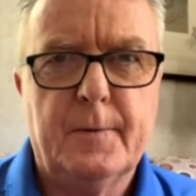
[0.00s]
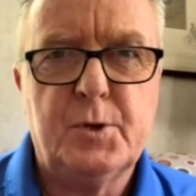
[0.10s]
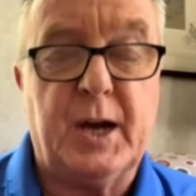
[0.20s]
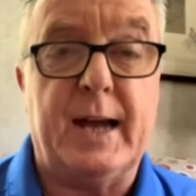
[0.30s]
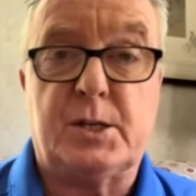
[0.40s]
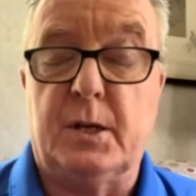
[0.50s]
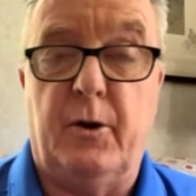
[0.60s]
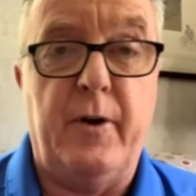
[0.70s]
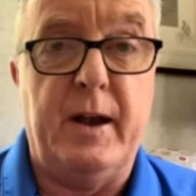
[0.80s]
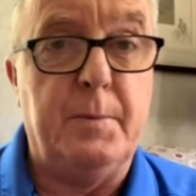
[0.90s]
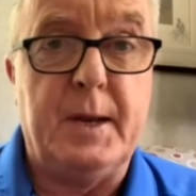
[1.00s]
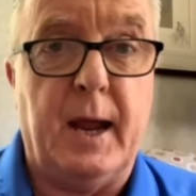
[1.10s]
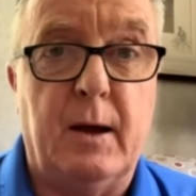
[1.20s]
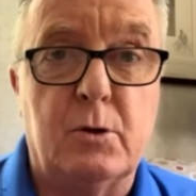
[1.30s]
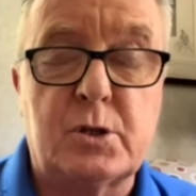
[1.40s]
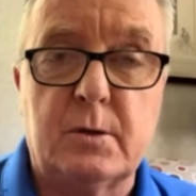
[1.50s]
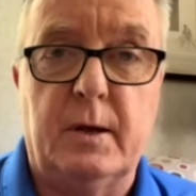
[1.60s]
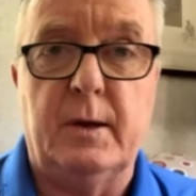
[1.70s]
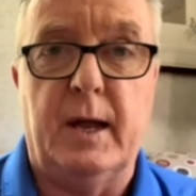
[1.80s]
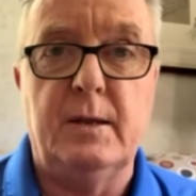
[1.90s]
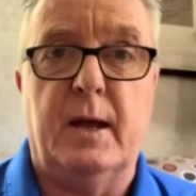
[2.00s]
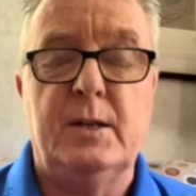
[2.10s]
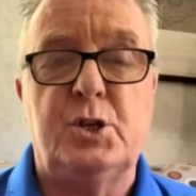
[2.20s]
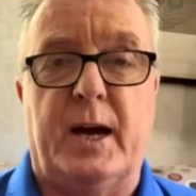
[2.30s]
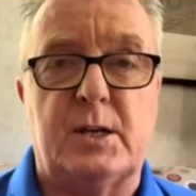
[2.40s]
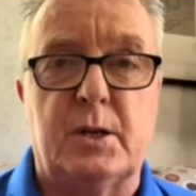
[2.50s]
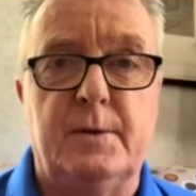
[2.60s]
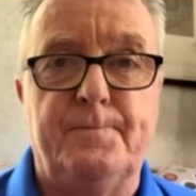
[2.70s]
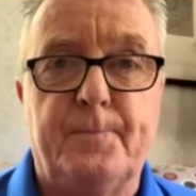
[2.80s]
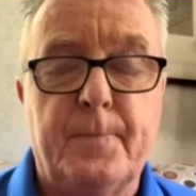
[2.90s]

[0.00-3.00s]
Jackson or anybody else. And Jackson,